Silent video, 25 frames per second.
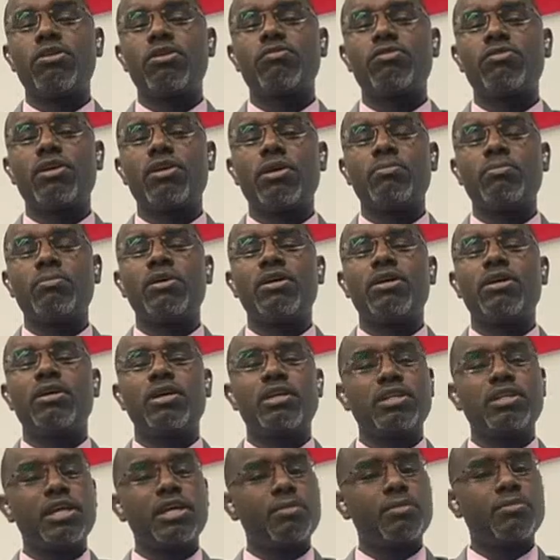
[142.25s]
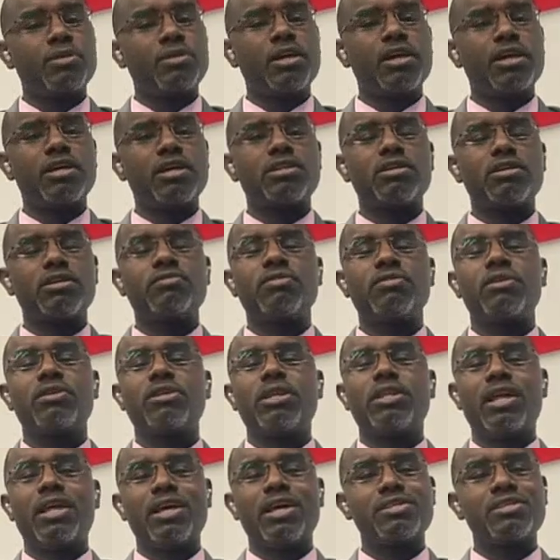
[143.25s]
Both of them, it came
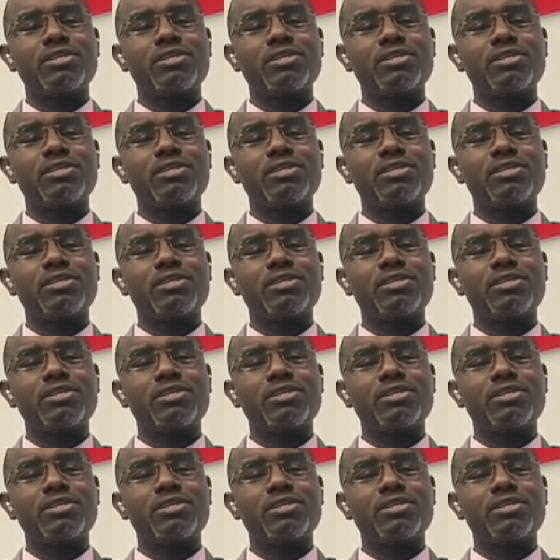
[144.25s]
negative.